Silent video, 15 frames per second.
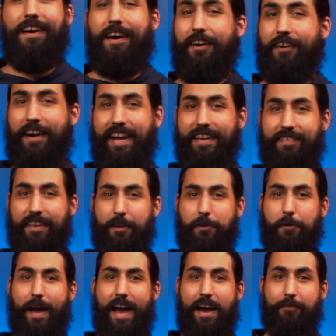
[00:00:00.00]
All right, there
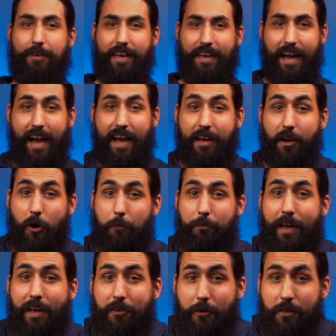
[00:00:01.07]
you have it. I hope
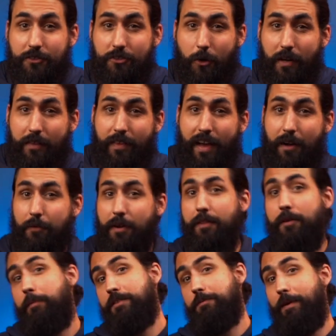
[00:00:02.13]
that you enjoyed that
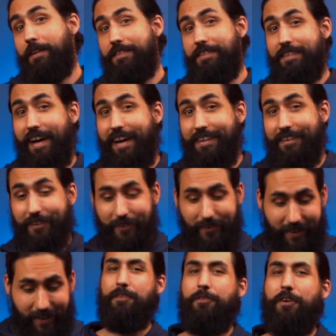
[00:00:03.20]
rhythm as much as I do.
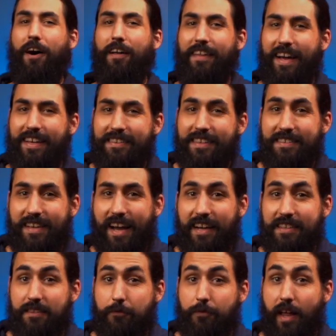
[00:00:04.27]
If y'all like these
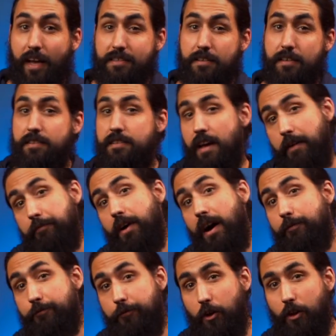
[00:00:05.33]
kinds of lessons, I've got
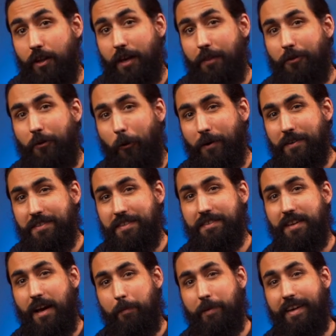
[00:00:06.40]
full-length courses
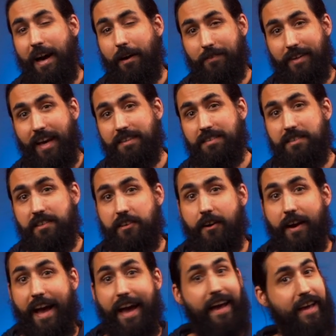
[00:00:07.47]
coming out next year
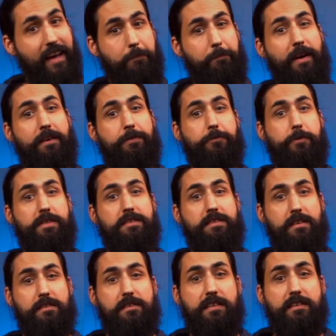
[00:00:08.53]
at
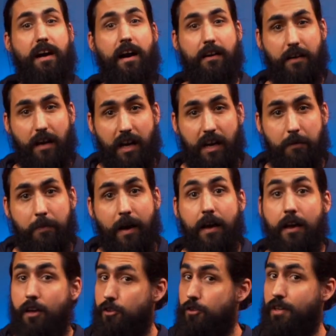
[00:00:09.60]
handpan360.com.
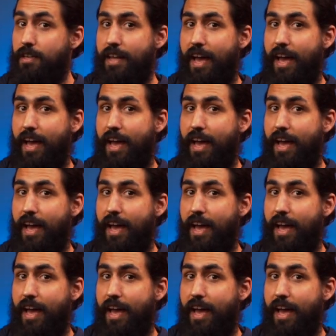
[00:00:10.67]
You can